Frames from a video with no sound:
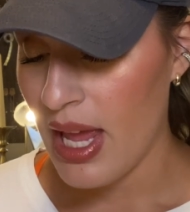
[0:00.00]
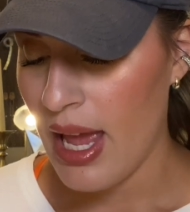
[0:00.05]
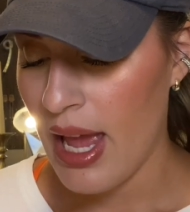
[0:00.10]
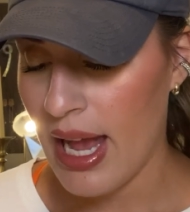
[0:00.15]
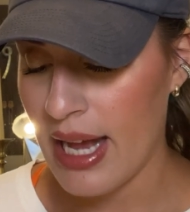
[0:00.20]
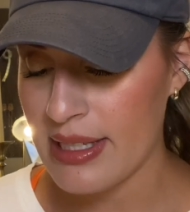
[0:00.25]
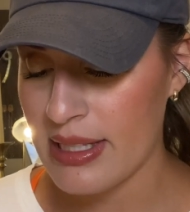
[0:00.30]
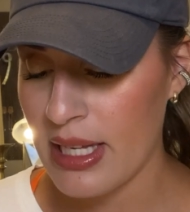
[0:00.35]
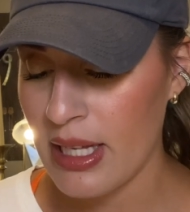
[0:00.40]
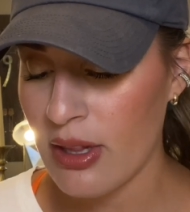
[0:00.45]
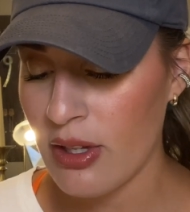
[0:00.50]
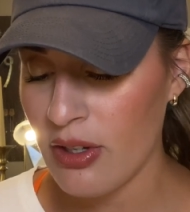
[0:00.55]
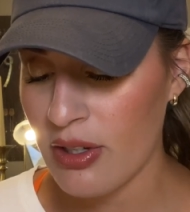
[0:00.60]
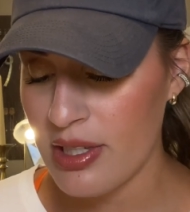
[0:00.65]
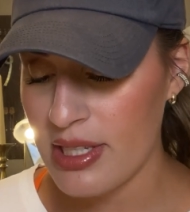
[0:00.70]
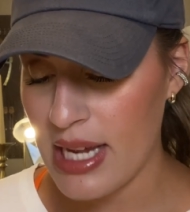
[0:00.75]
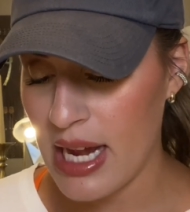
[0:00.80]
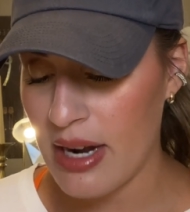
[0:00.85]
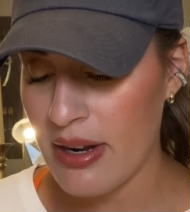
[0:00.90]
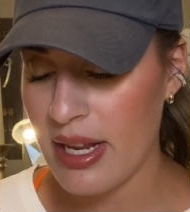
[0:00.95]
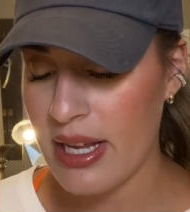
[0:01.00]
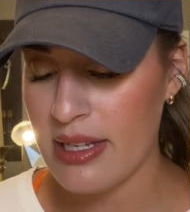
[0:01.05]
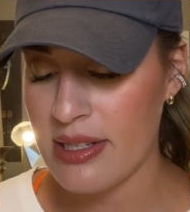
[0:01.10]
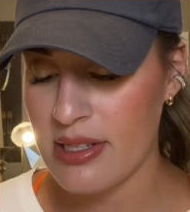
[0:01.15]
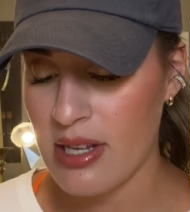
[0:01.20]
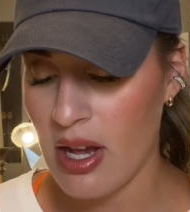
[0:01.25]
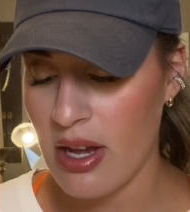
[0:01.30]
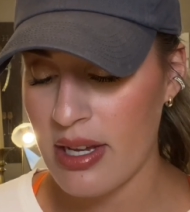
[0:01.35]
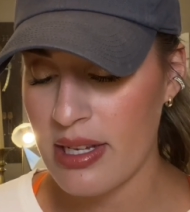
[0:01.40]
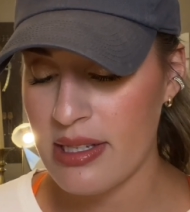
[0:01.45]
As he looked down, he
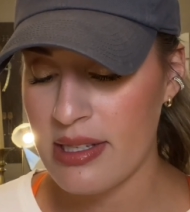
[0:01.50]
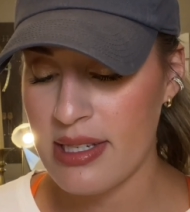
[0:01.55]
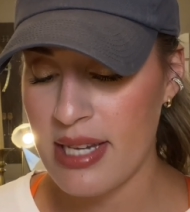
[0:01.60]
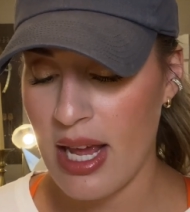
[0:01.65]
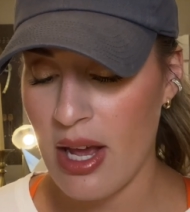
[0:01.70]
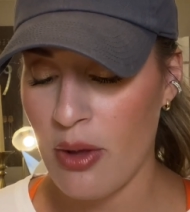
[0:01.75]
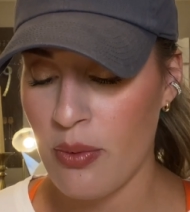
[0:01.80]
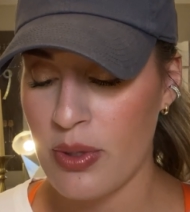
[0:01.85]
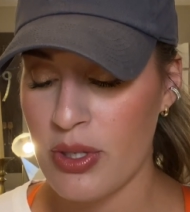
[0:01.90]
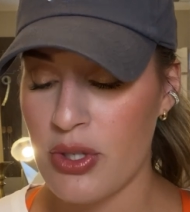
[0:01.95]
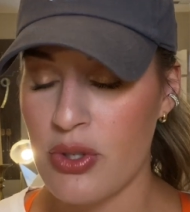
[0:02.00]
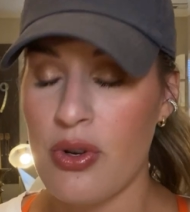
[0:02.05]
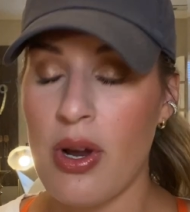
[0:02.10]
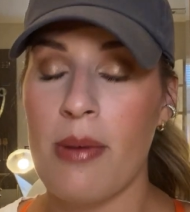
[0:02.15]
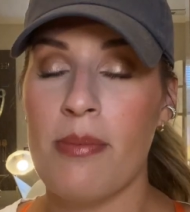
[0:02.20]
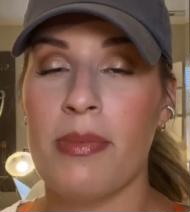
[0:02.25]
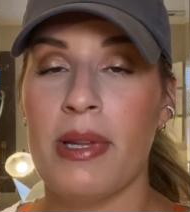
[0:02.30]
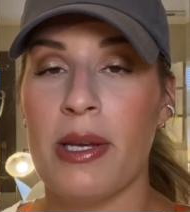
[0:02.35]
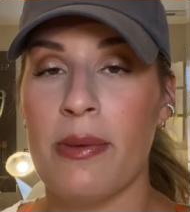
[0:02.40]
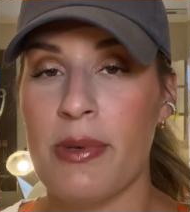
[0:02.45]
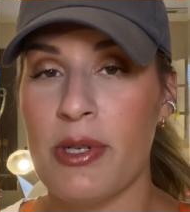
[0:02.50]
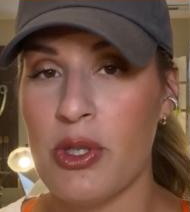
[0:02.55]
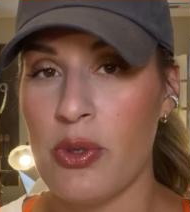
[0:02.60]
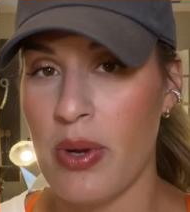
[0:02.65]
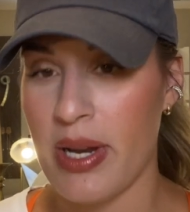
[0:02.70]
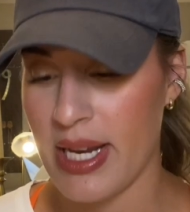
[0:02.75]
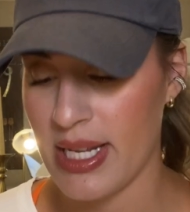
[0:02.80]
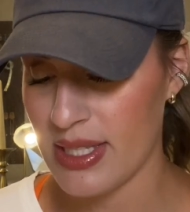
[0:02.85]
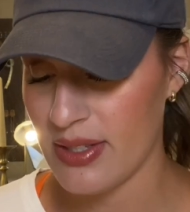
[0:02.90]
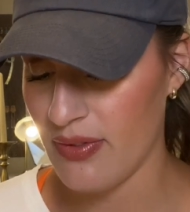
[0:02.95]
saw his tail was trembling between
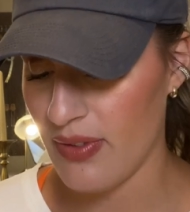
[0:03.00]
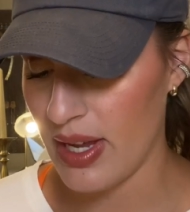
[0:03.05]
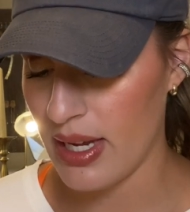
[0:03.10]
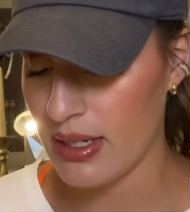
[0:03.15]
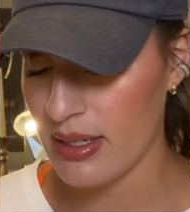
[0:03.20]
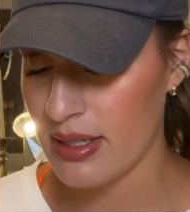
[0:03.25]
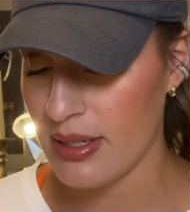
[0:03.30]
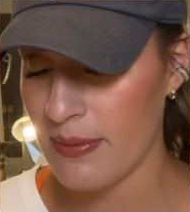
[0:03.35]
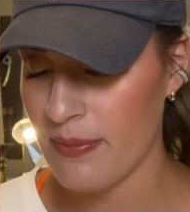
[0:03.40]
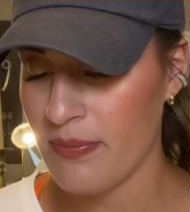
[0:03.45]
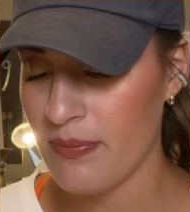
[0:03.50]
his feet.